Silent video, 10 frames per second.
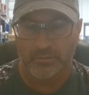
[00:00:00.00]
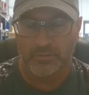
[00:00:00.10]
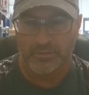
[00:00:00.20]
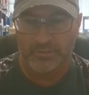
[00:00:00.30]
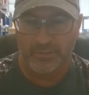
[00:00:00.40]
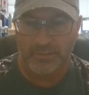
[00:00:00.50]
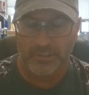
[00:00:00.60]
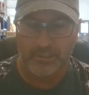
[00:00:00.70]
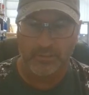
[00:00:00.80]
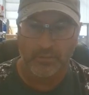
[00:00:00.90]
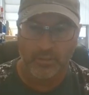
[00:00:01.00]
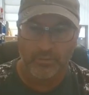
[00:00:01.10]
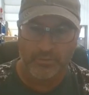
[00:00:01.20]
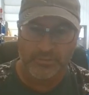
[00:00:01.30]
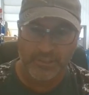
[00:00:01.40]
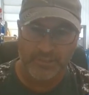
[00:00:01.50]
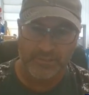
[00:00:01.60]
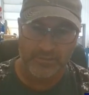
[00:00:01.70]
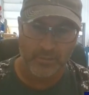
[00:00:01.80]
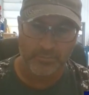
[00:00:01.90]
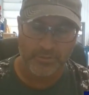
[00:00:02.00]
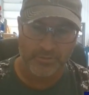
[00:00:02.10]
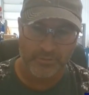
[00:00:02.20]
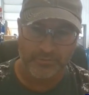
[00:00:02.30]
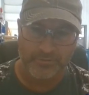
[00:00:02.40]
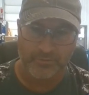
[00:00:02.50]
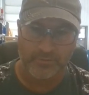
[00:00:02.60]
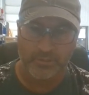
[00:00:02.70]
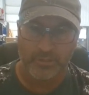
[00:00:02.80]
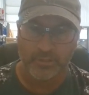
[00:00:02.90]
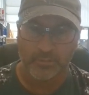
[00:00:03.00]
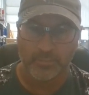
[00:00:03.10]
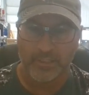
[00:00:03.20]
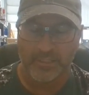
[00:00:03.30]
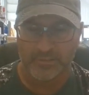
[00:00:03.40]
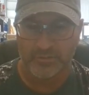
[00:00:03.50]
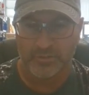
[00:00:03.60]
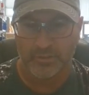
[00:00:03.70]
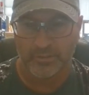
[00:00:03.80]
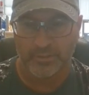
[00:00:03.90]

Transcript: and minerals and all those things that come to the surface of your curb as it's